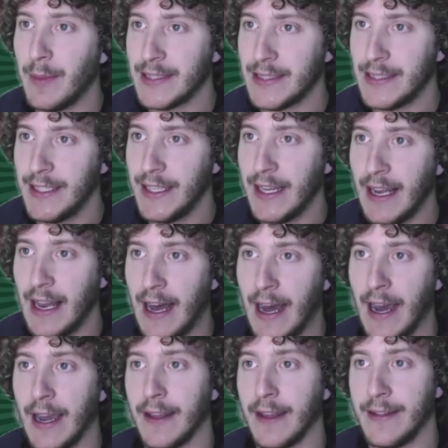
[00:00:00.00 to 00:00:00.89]
a
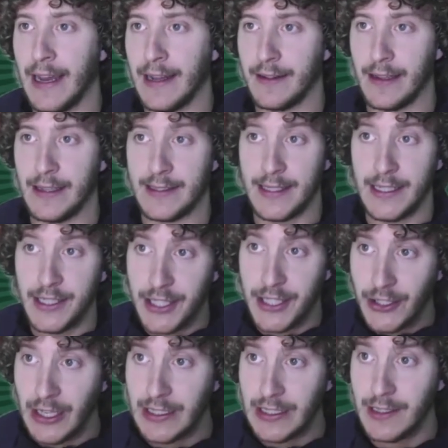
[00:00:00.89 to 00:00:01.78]
CLI that is
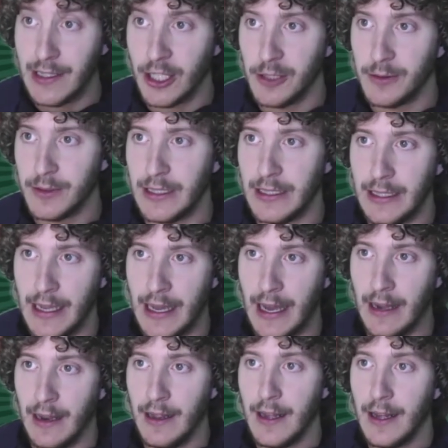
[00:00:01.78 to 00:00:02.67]
integrating the
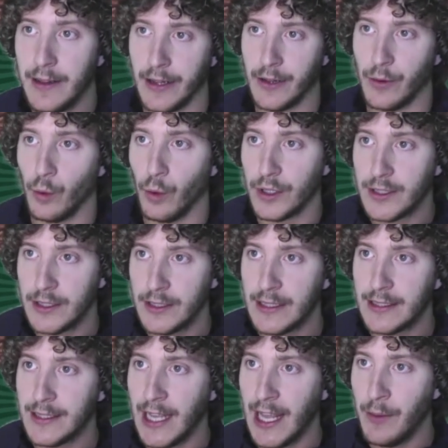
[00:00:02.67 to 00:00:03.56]
Qctl, that works in the
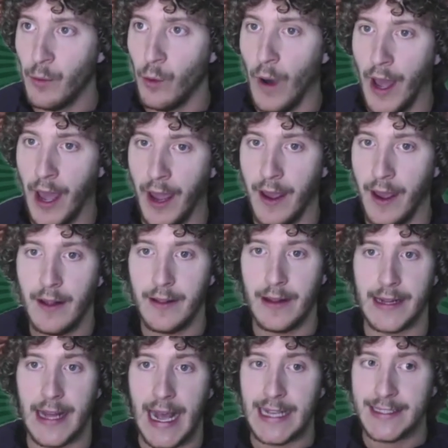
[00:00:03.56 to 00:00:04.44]
same way,
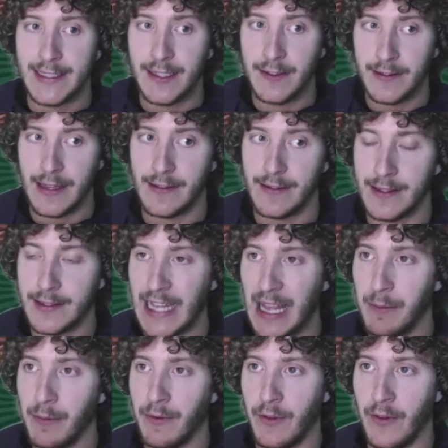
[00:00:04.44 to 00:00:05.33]
that has the
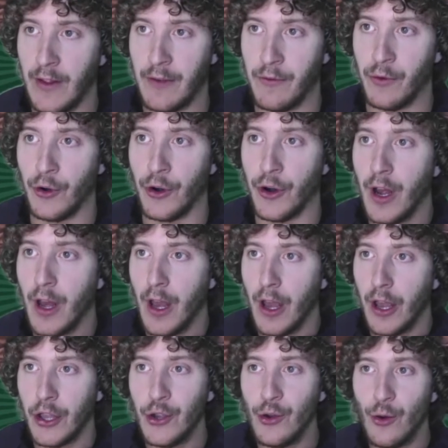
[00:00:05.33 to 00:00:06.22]
same flavor,
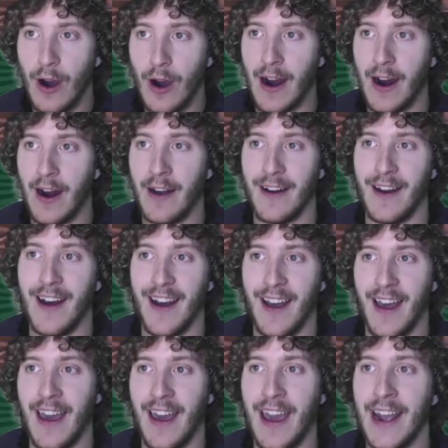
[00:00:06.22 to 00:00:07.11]
you are
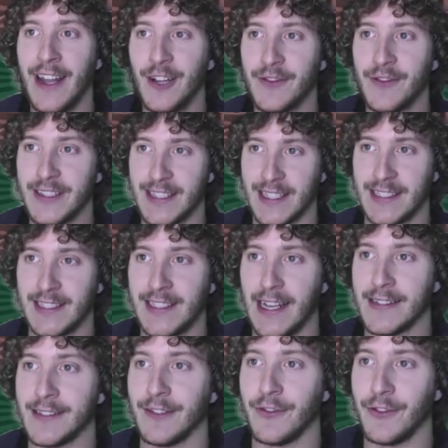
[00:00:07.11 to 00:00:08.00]
ahead of the
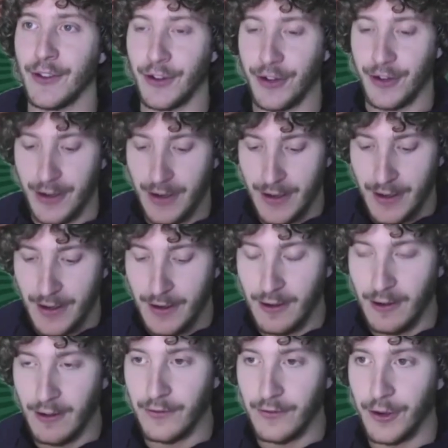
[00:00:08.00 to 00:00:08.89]
success of
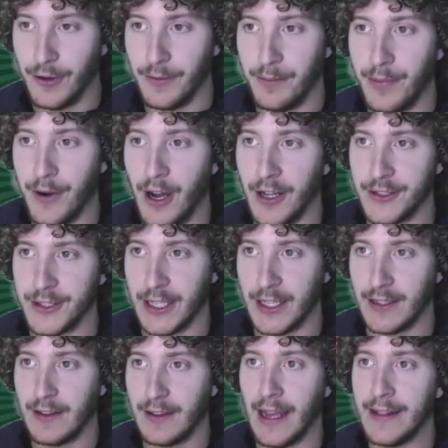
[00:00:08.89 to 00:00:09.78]
your
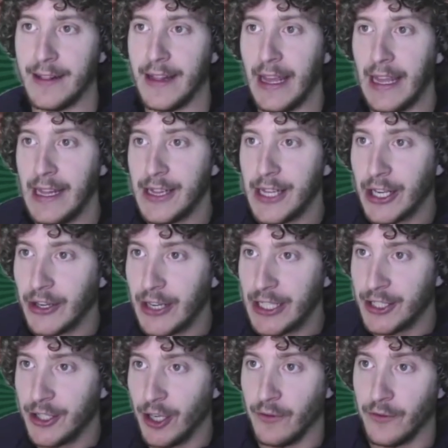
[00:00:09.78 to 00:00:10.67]
project. And the
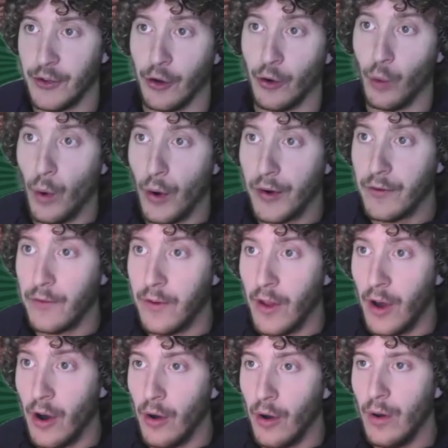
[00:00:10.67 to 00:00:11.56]
integration of your
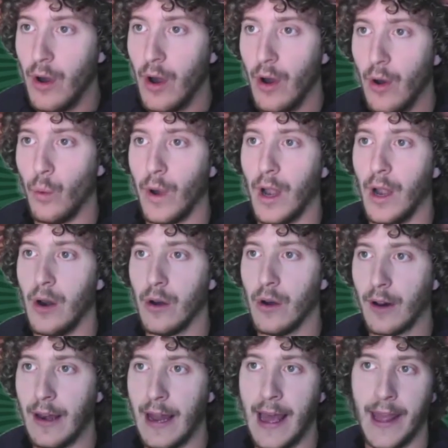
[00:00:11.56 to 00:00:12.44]
workflow will
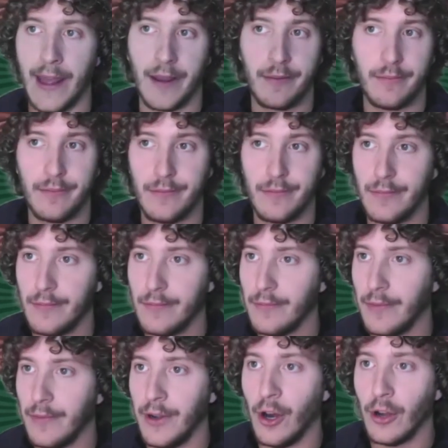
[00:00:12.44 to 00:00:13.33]
look like
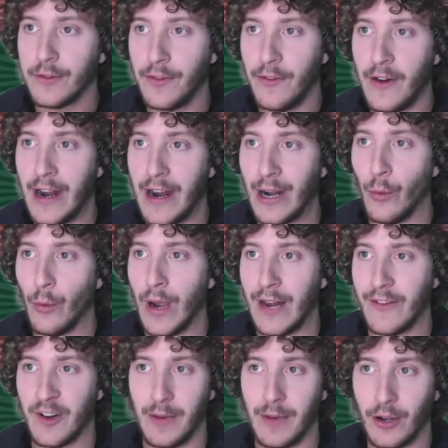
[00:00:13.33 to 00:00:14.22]
not far
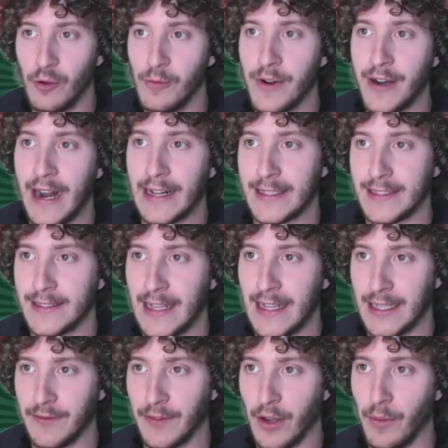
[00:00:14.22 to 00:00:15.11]
away from a Kubernetes
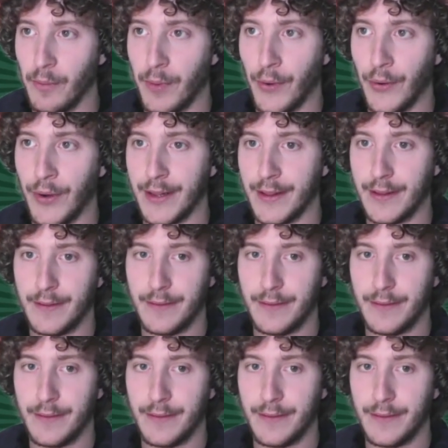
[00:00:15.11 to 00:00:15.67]
native component.